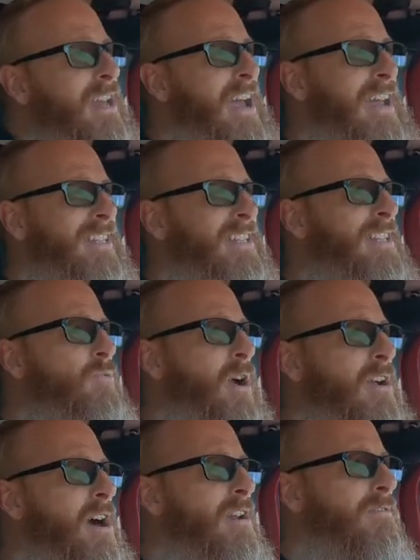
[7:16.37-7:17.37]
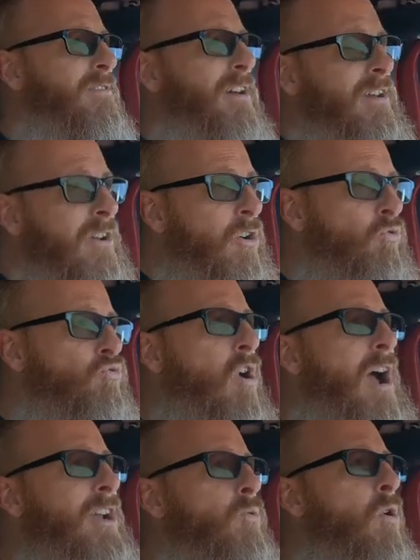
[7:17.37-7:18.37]
and see what kind of a
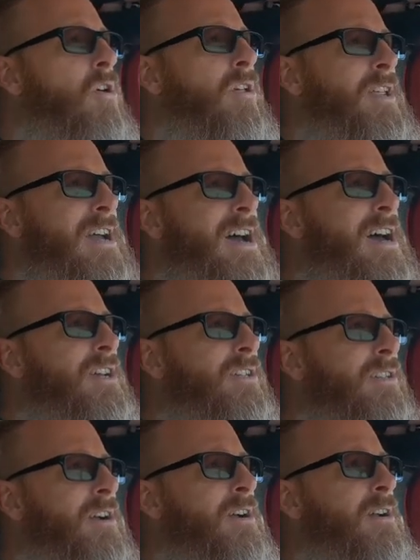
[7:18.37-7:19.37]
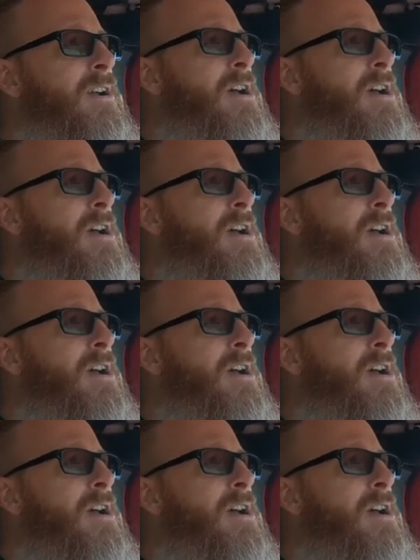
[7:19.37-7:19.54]
ride quality it has there.